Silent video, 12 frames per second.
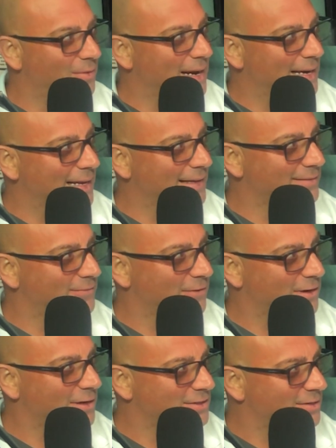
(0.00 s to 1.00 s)
waiting for
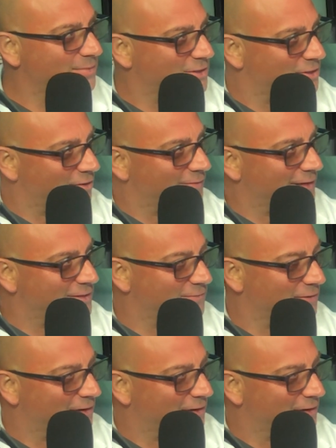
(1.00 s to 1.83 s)
customer service